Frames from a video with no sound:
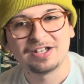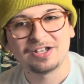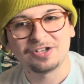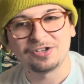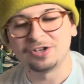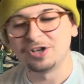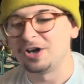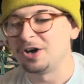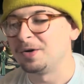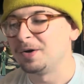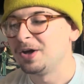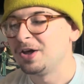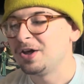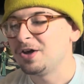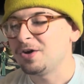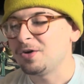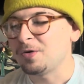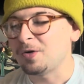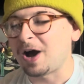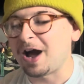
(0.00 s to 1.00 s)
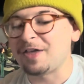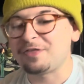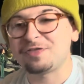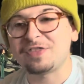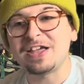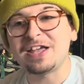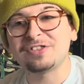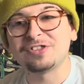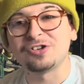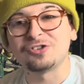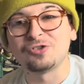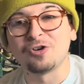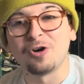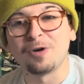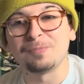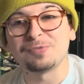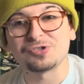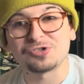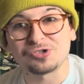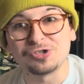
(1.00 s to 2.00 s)
You know, I think the
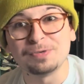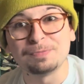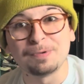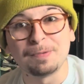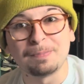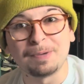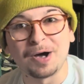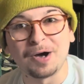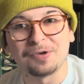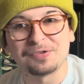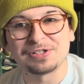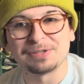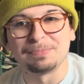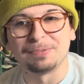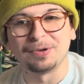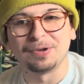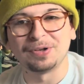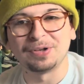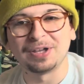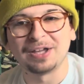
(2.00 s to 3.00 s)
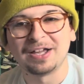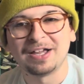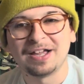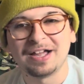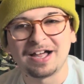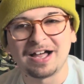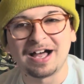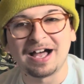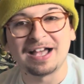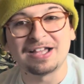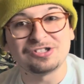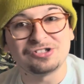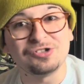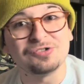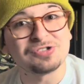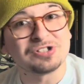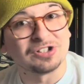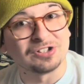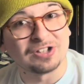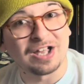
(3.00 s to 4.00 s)
term superposable is
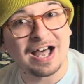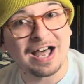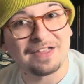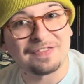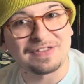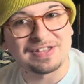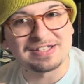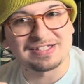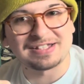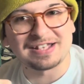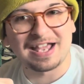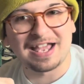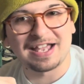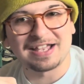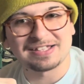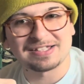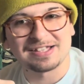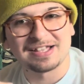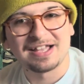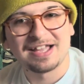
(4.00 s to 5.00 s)
used a lot these days,